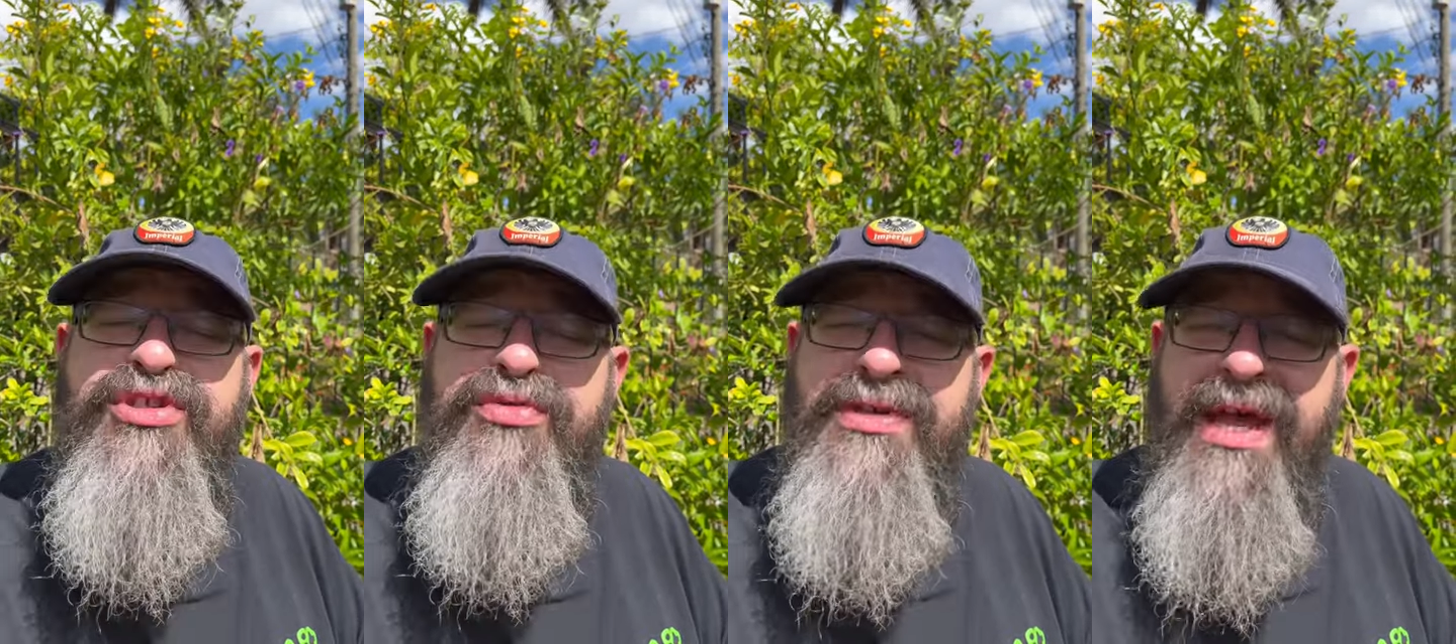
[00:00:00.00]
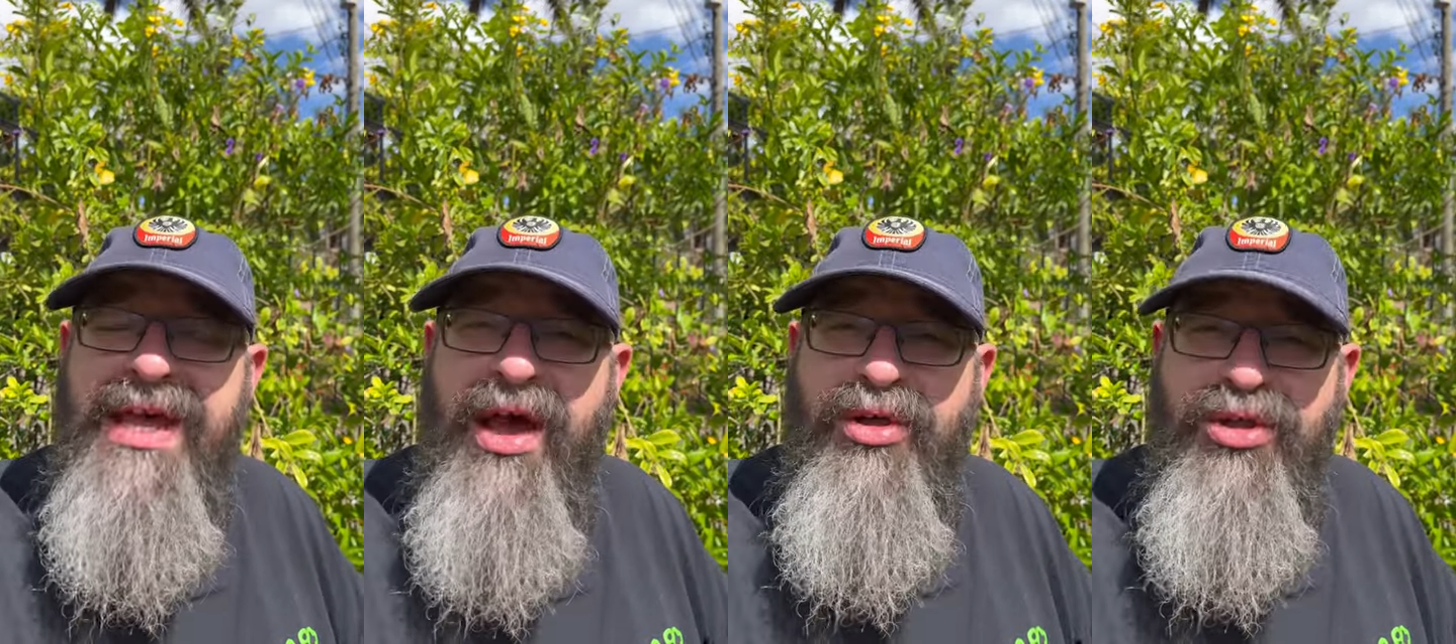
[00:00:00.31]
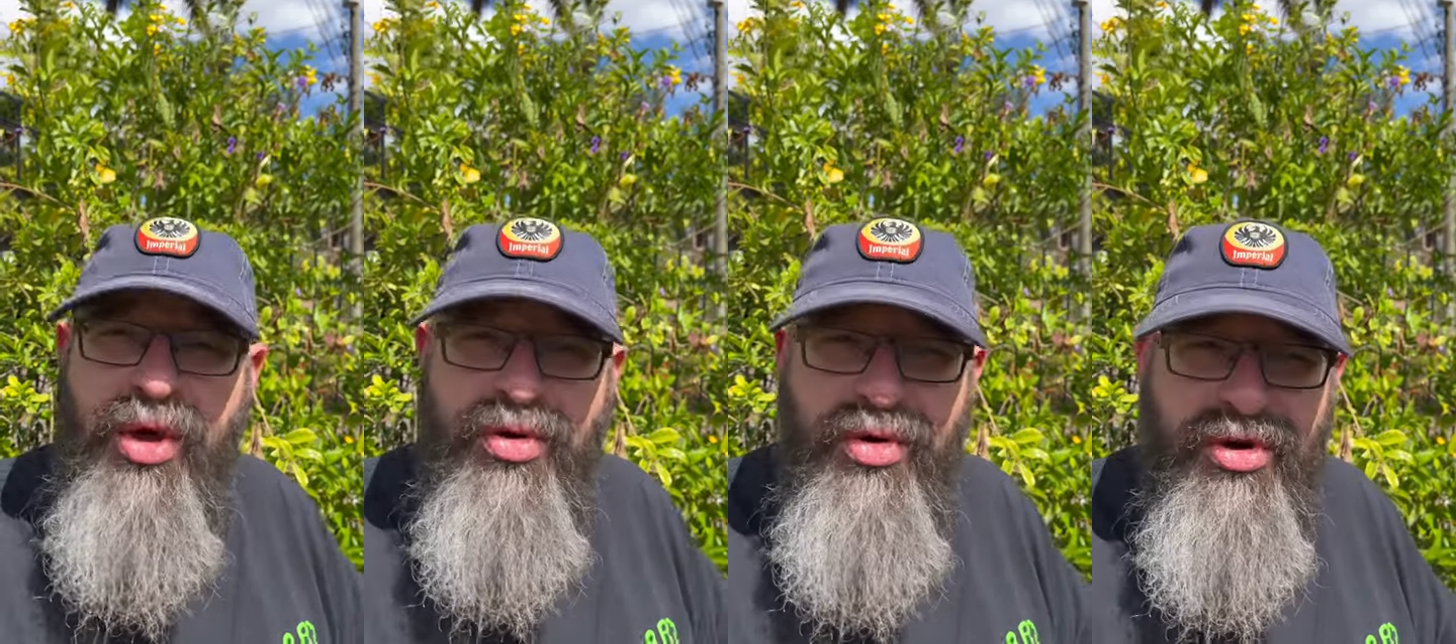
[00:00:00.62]
You take out
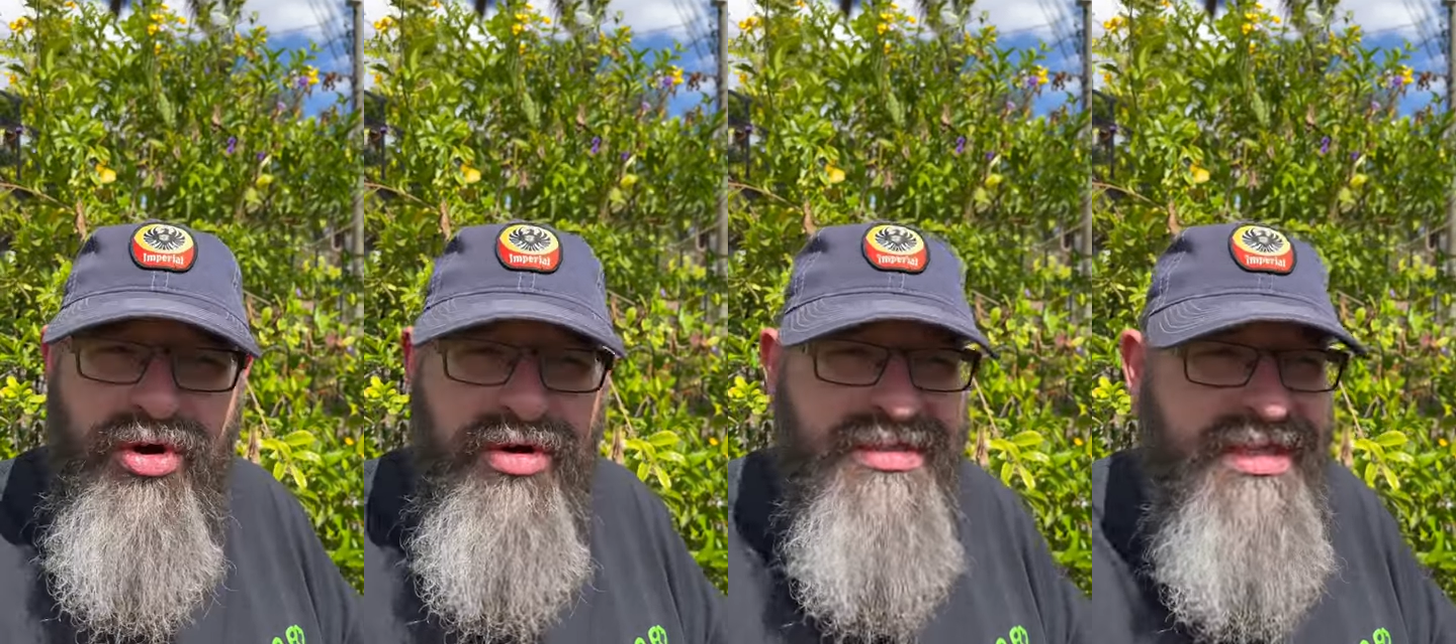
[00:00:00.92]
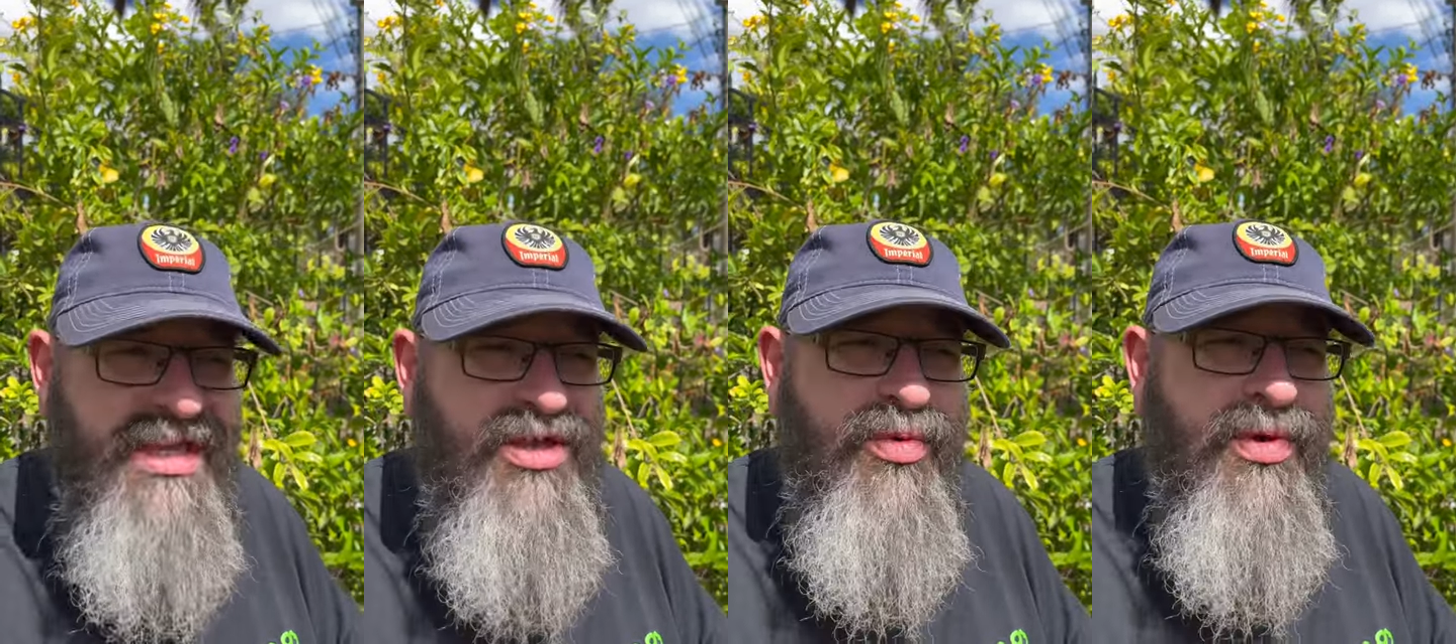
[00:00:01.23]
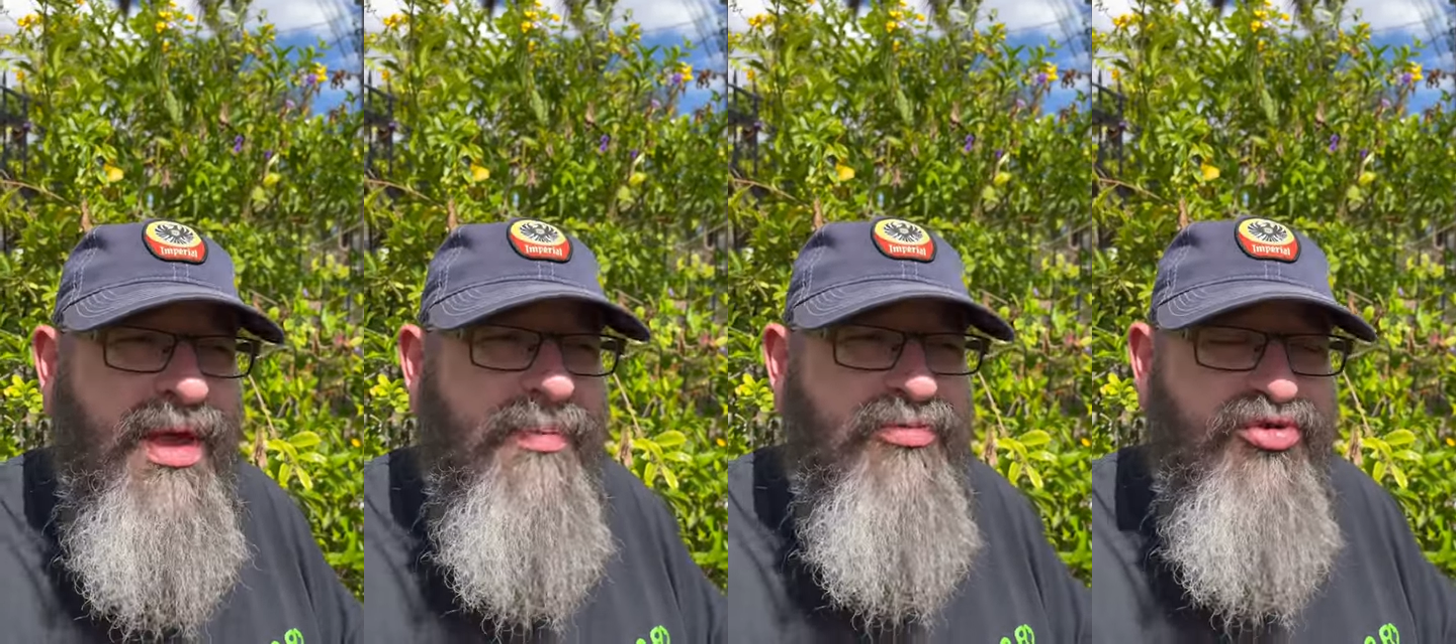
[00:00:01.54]
local currency, you will
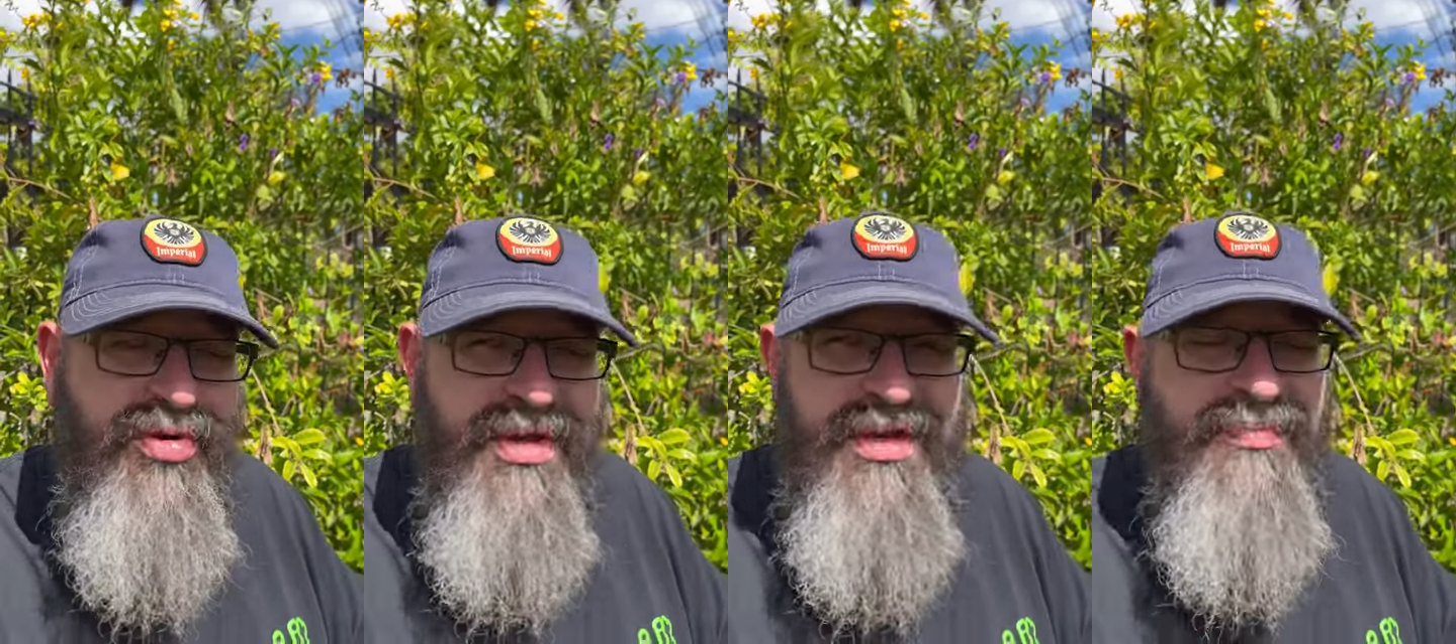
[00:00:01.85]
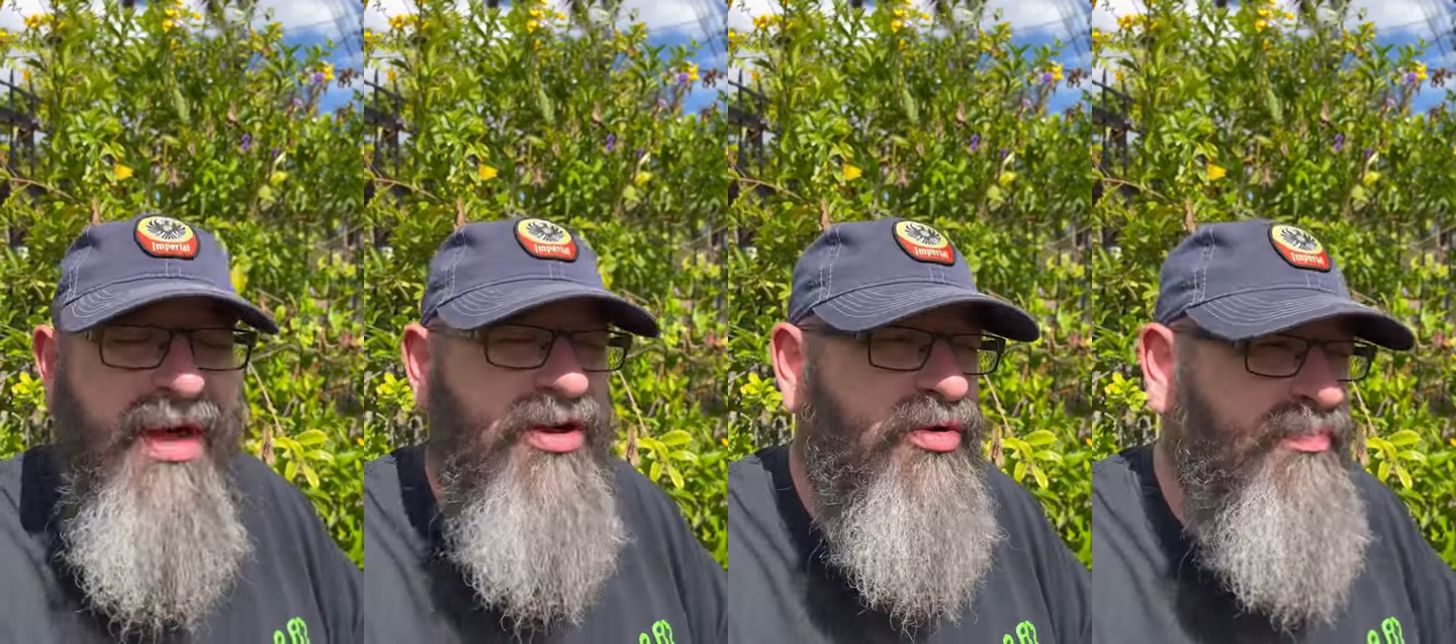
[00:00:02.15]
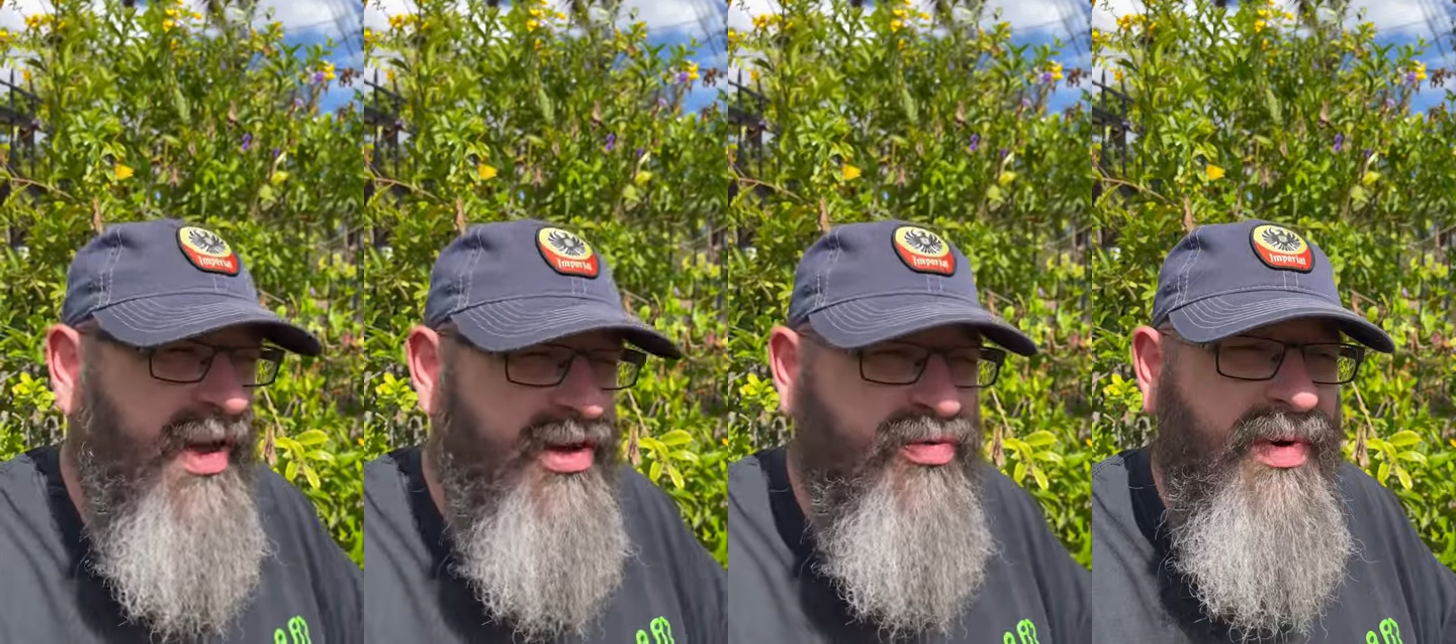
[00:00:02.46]
get treated better,
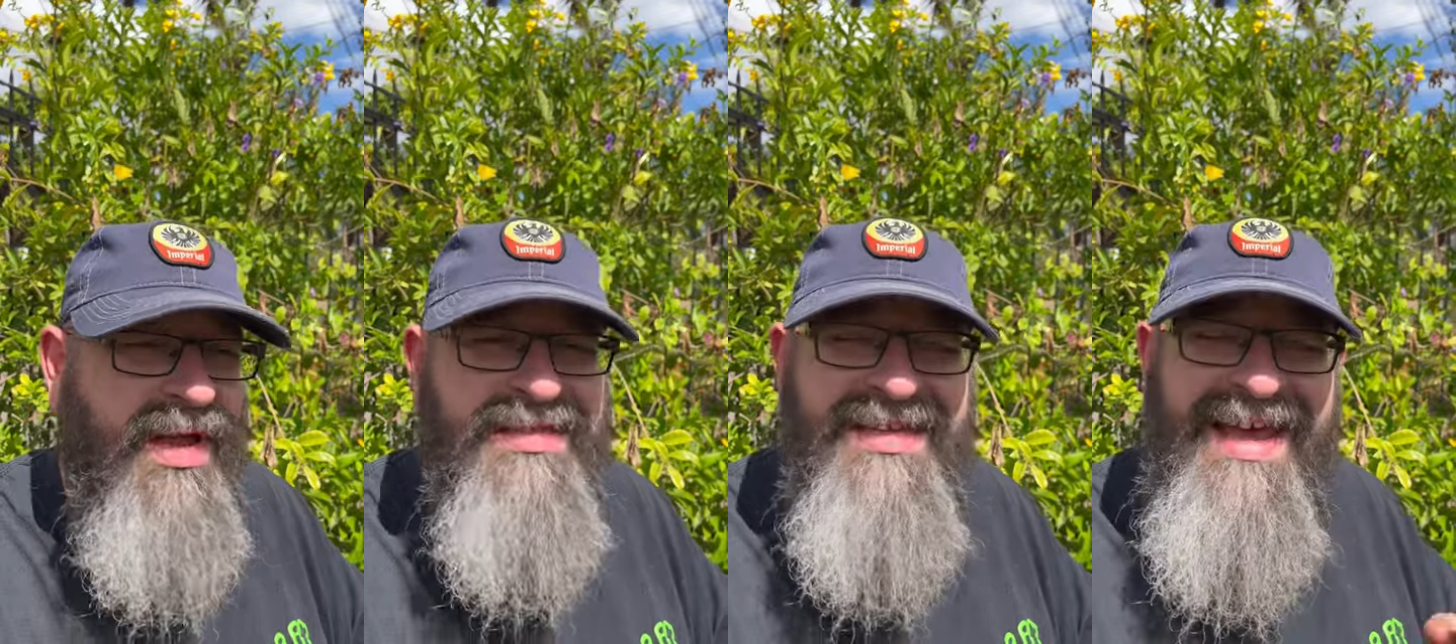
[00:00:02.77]
better rates,